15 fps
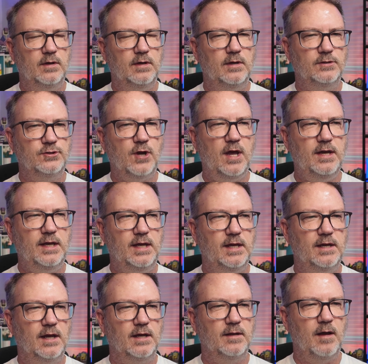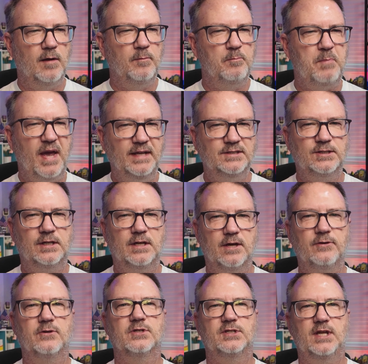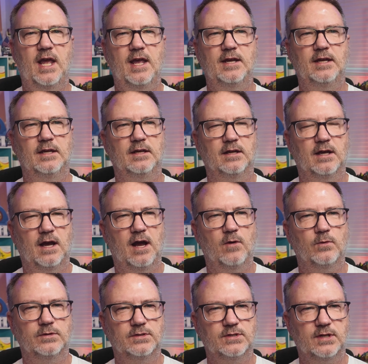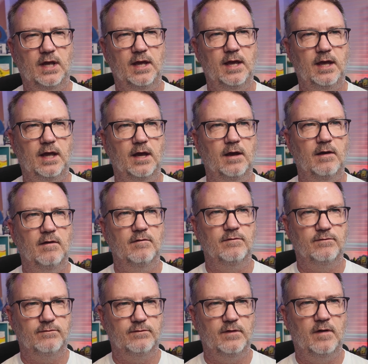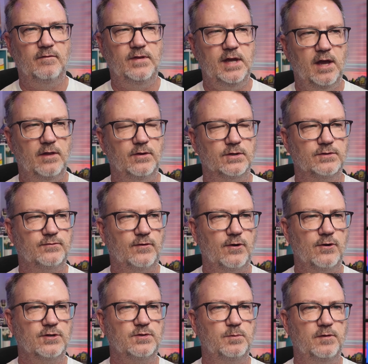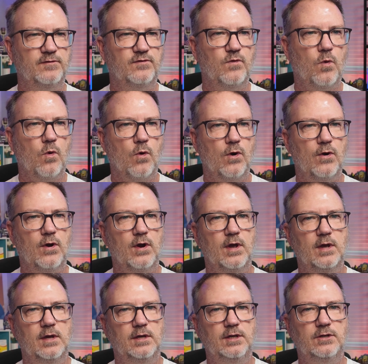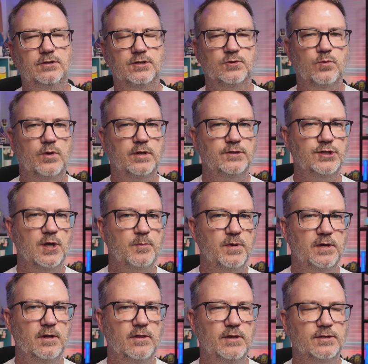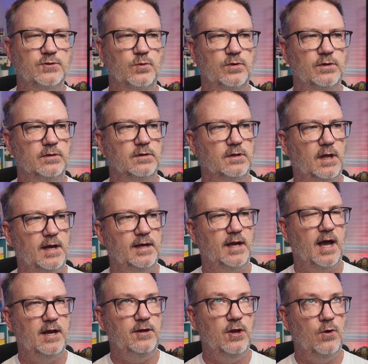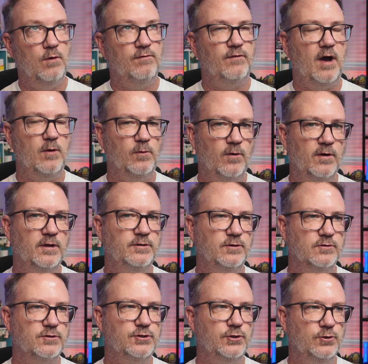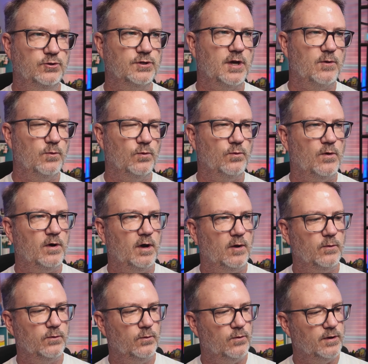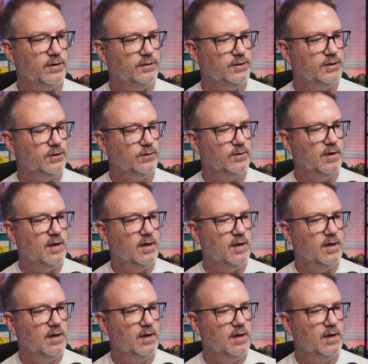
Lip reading: try to get a basic understanding, I would say, of the others first before you just want to jump into this one. Like I know if I were in your shoes, I would want to do.